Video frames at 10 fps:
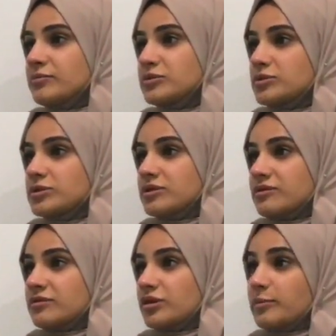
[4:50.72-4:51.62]
due to
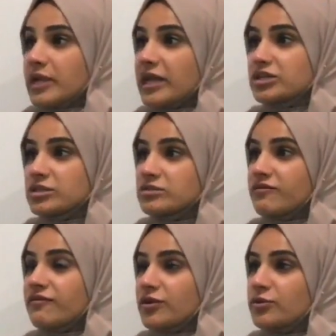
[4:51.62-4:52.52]
the complications of
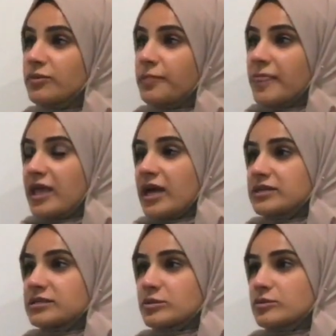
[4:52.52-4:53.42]
flu.
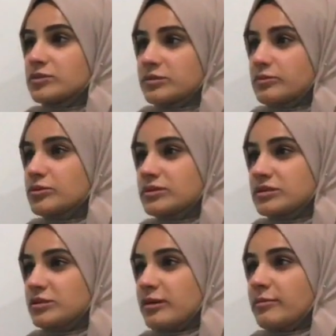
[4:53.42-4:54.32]
And it's always important
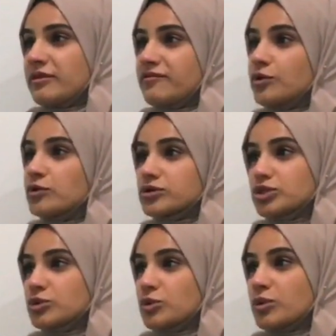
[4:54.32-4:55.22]
to remember, if you're not
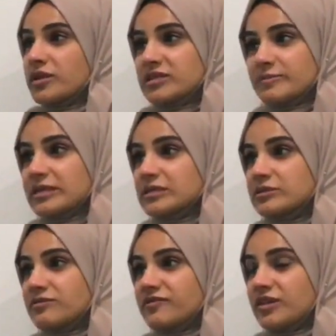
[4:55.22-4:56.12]
sure, then it's better
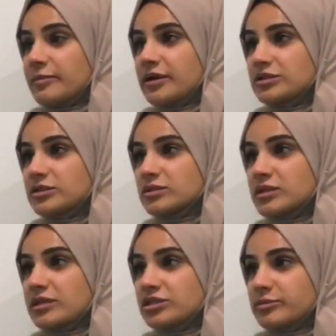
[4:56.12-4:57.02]
to refer the patient to
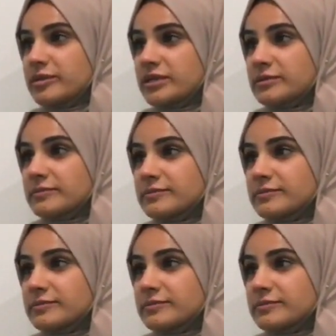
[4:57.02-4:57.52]
their GP.